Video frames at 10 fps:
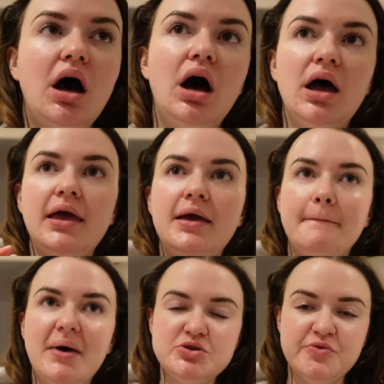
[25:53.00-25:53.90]
I
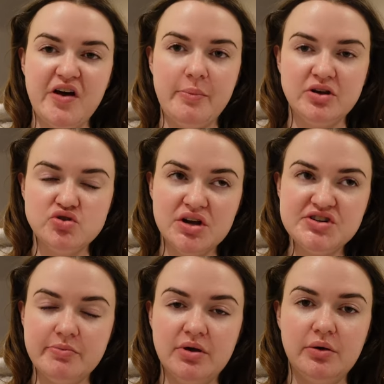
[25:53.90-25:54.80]
much prefer putting dry
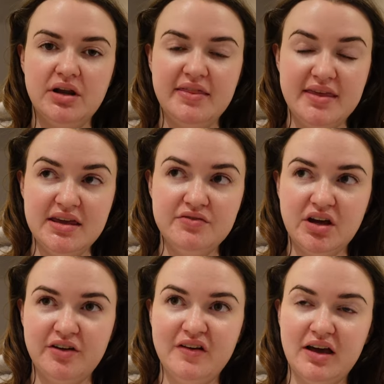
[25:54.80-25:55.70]
shampoo in in the
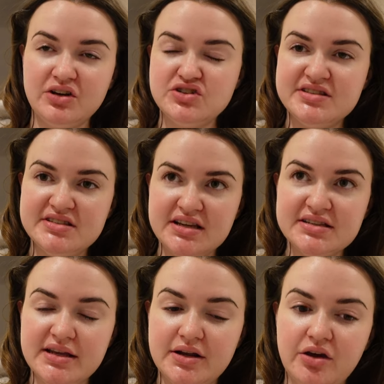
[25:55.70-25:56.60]
evening. I feel like it just
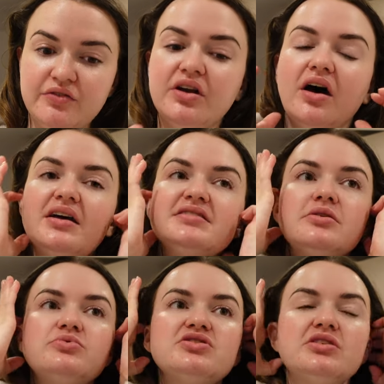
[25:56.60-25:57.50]
sinks in overnight.
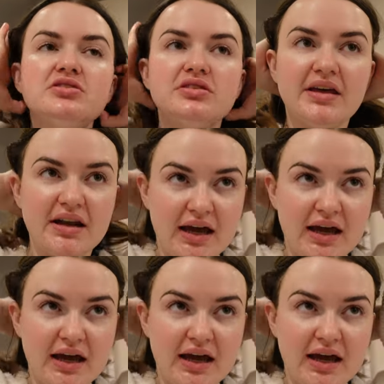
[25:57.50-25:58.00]
So I'm just going to do that